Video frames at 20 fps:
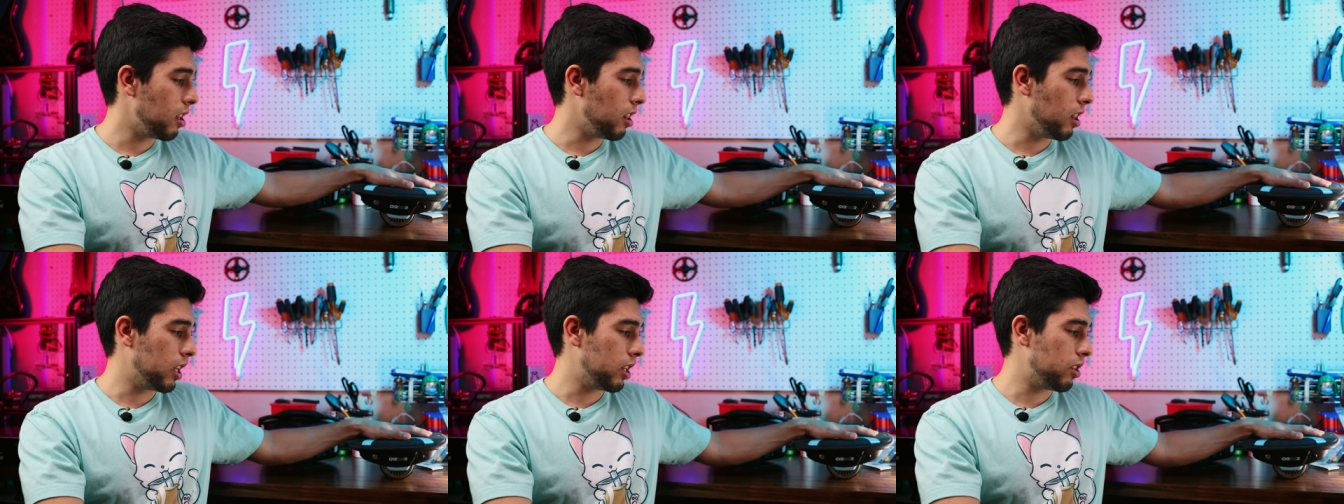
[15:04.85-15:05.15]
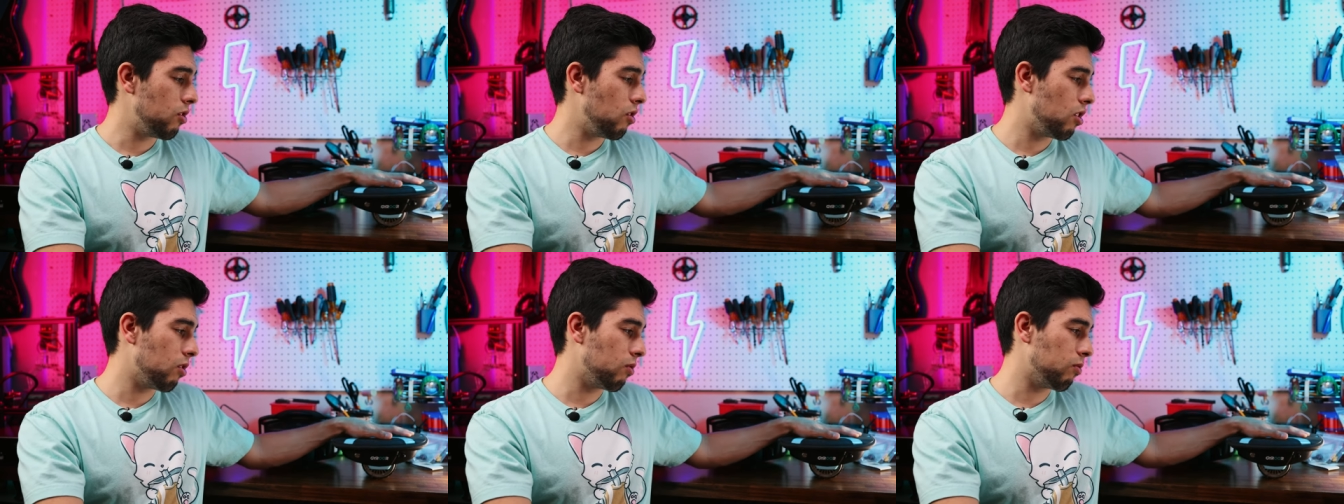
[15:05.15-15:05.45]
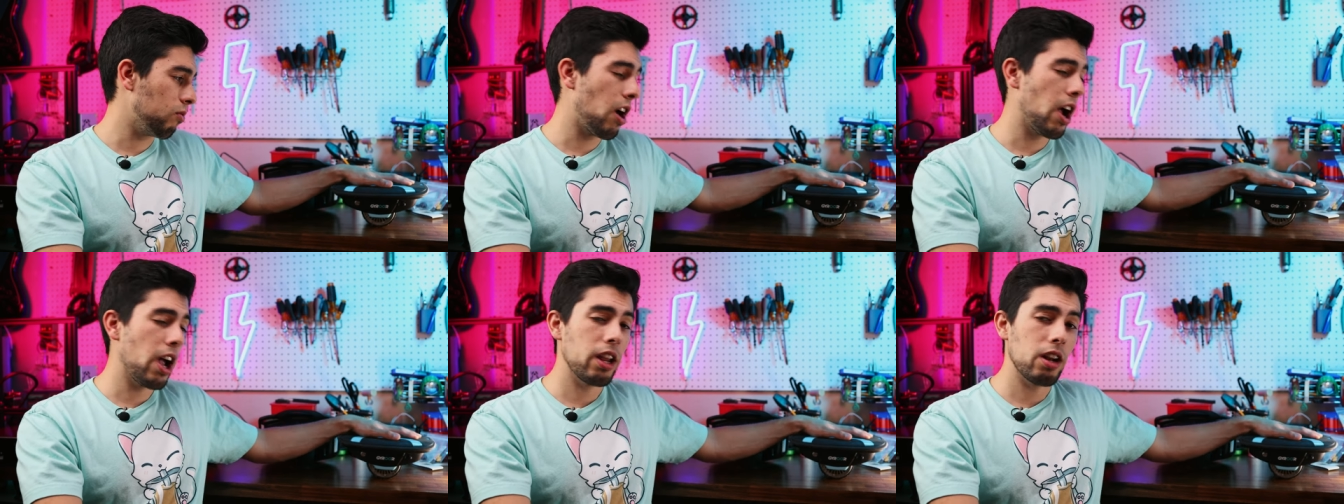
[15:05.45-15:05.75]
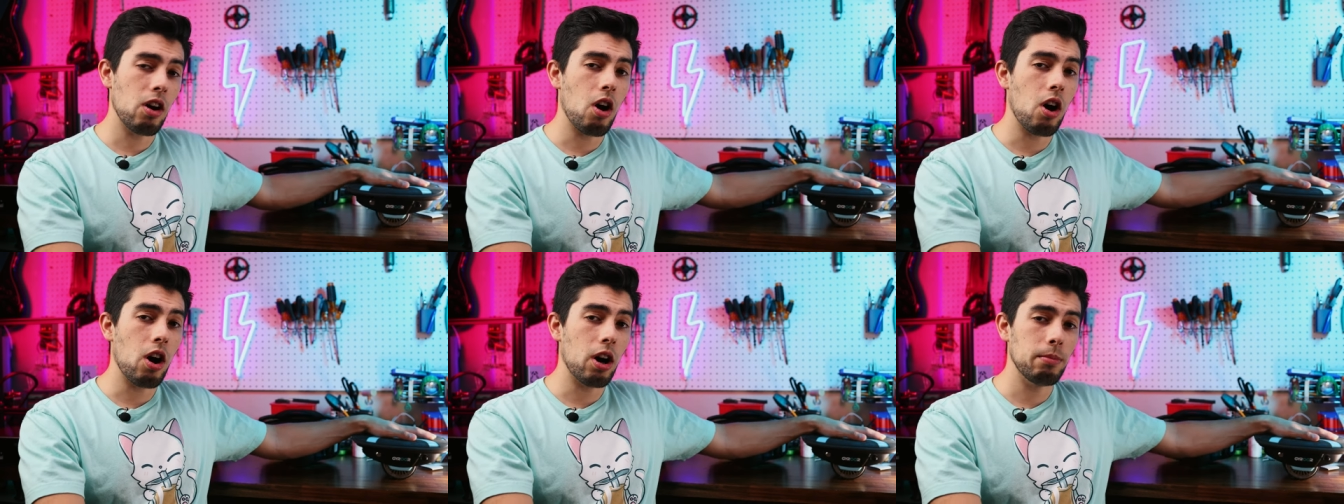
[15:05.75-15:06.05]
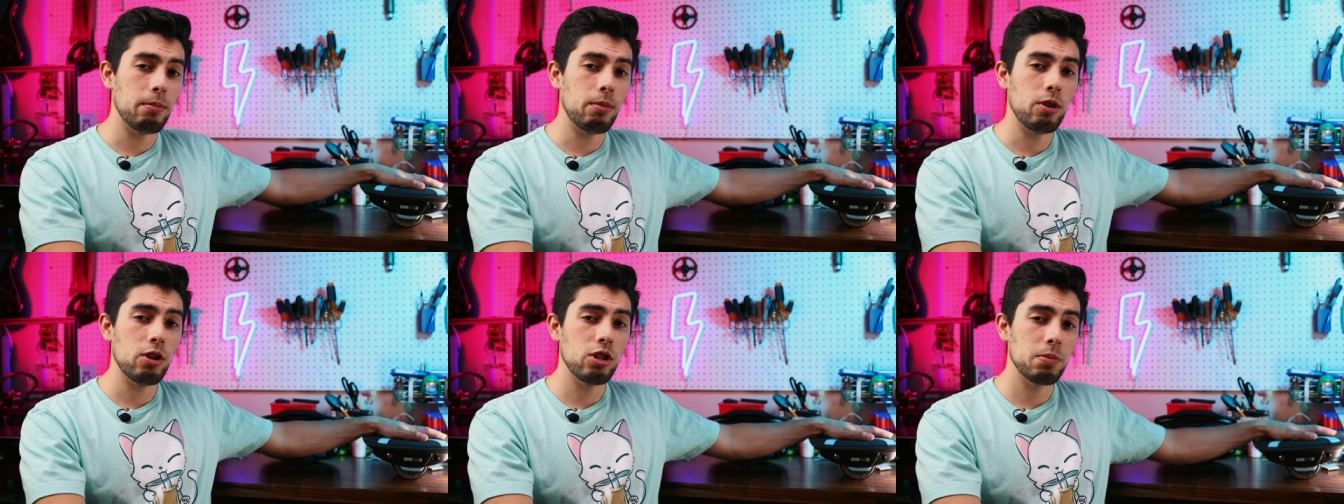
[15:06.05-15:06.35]
Like you can ride
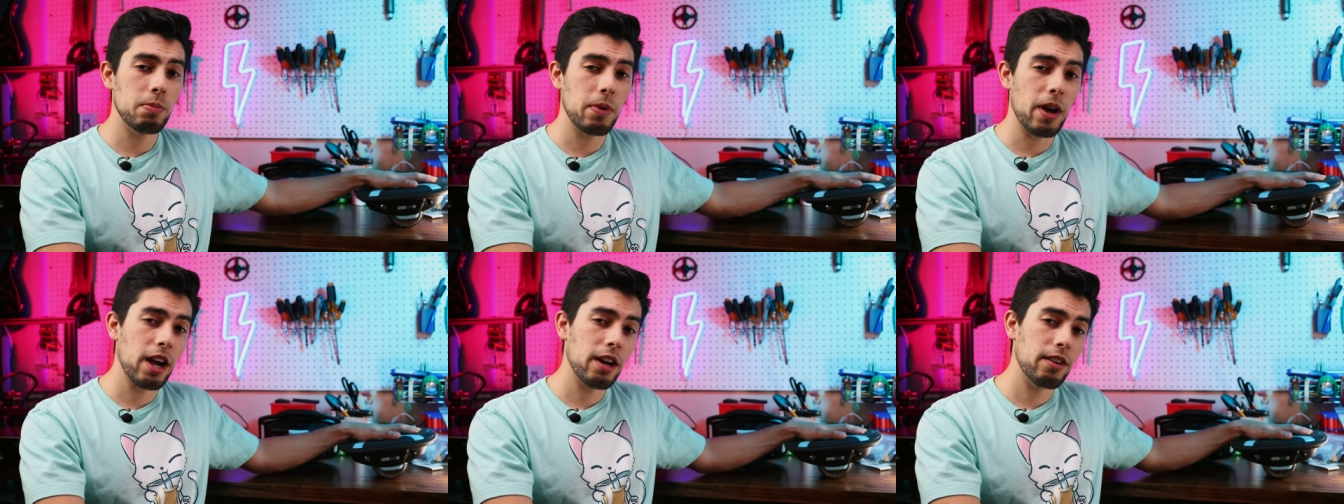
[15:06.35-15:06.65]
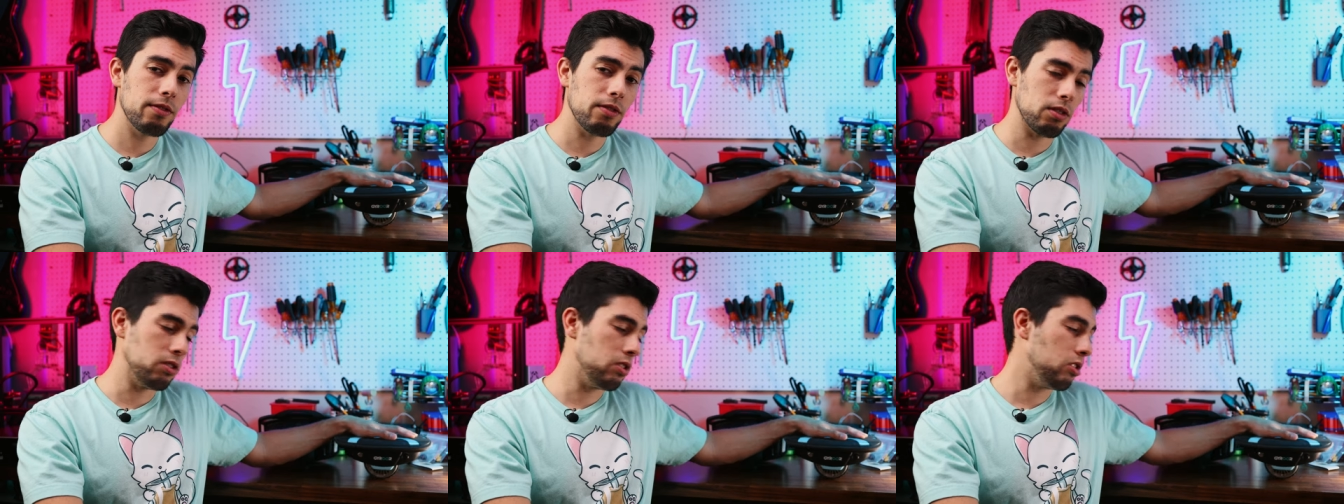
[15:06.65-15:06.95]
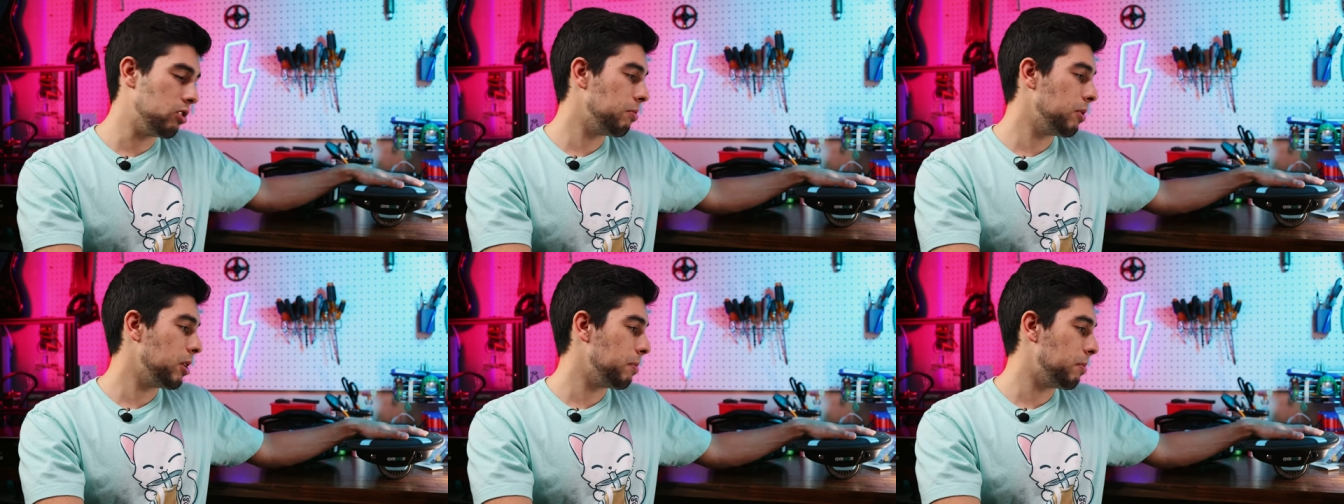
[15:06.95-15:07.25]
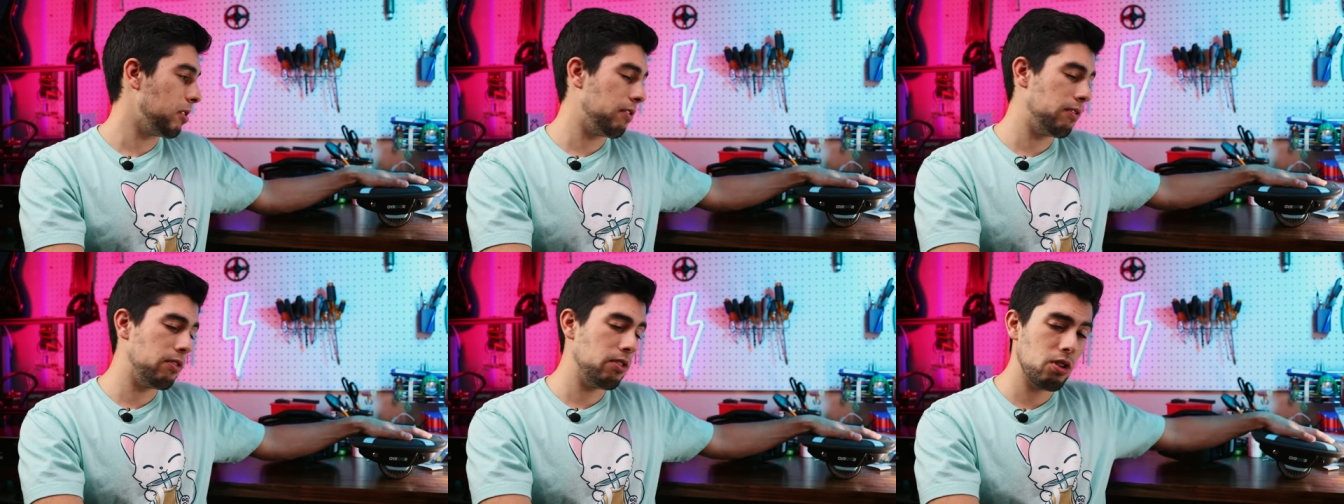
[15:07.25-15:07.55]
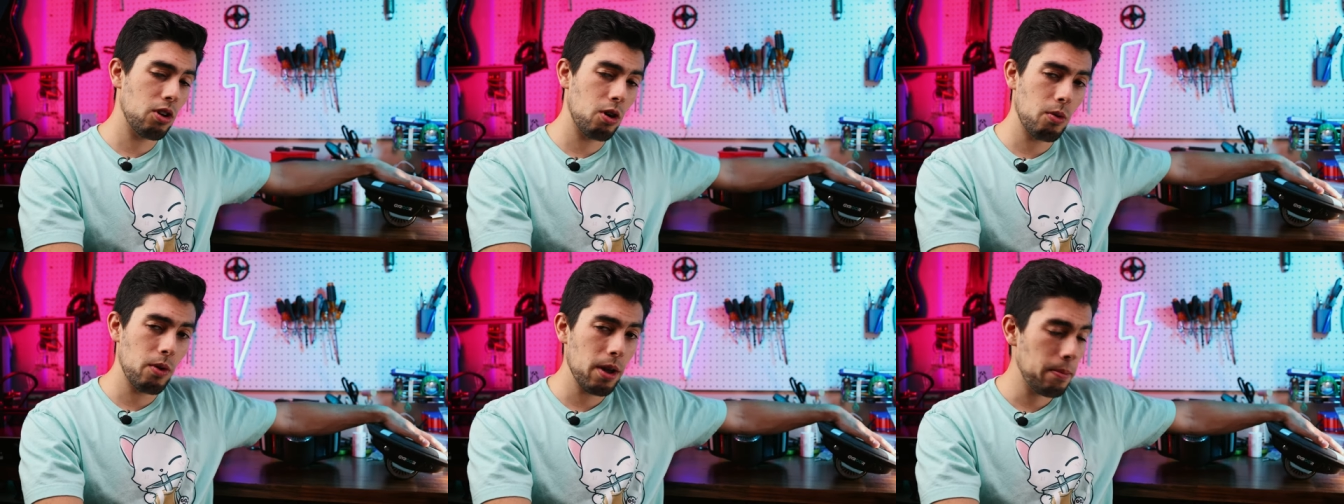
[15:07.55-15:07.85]
on pushback for a little bit, but if you
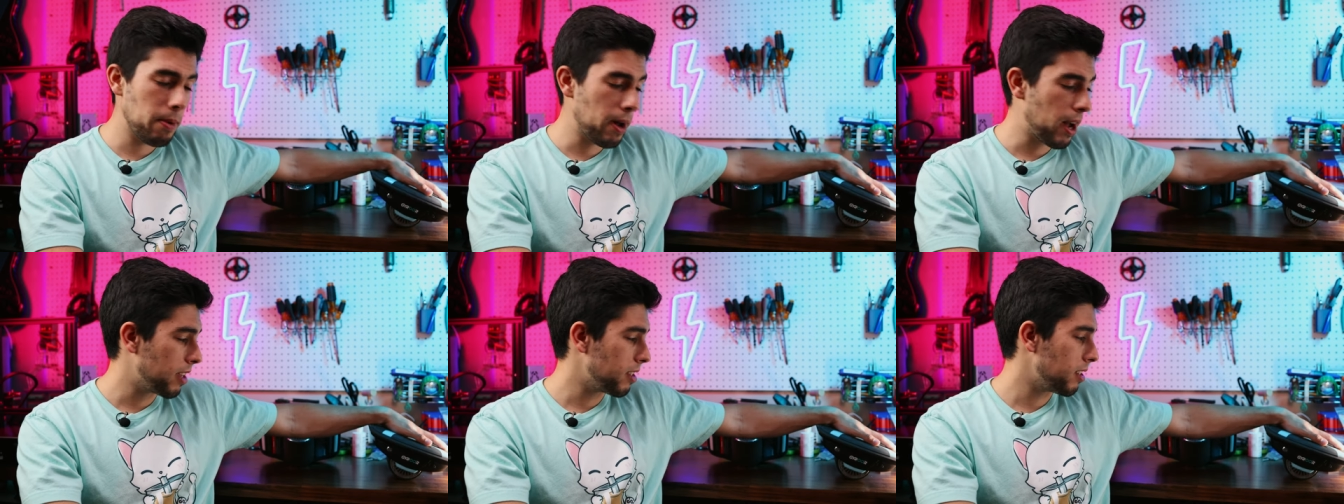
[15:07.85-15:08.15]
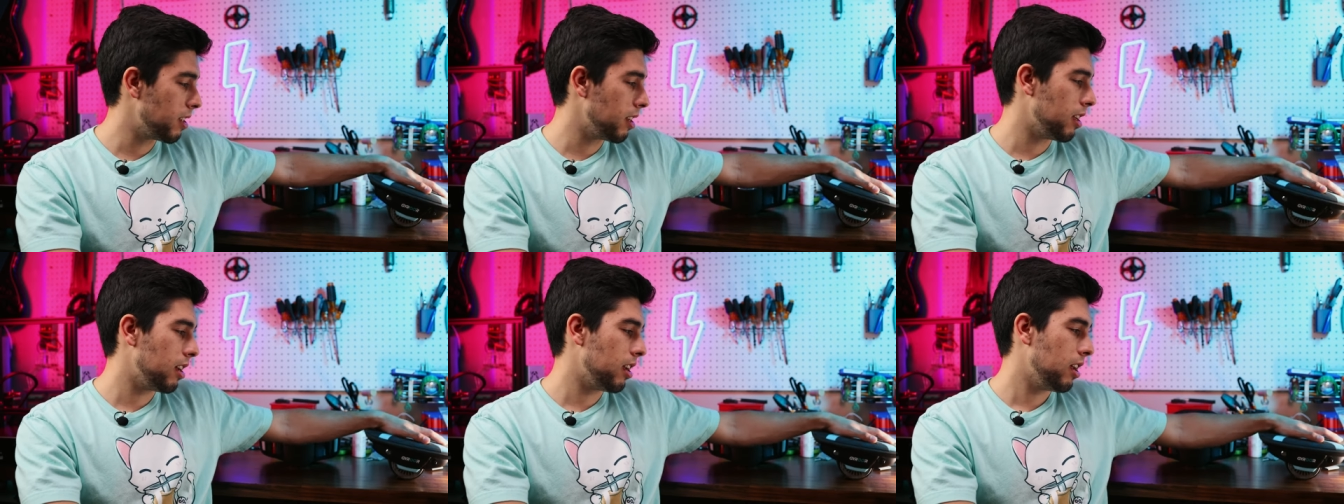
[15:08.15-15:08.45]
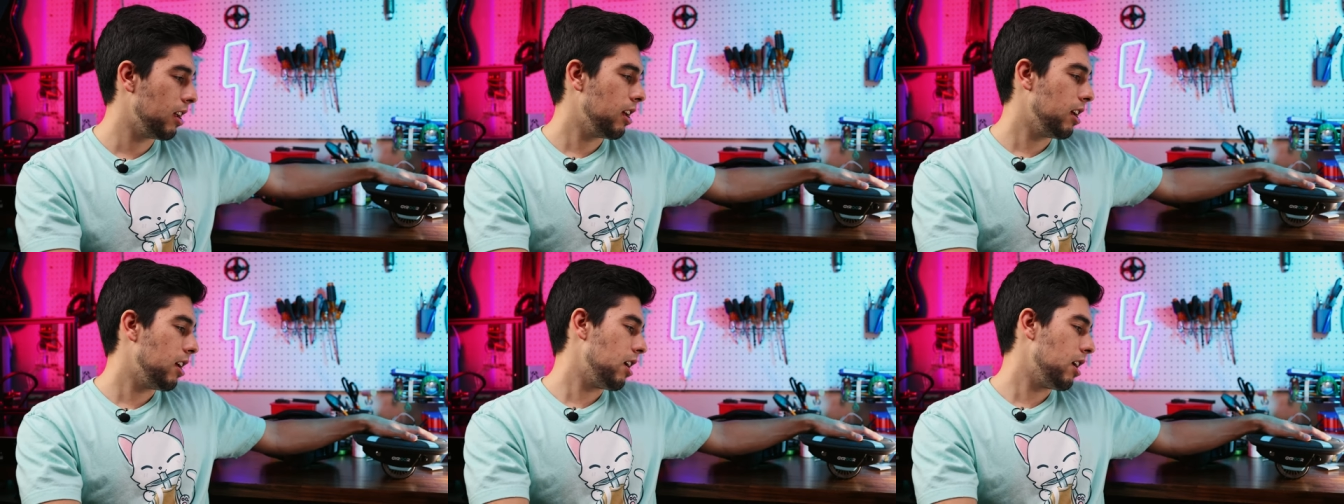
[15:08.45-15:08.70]
go way past it,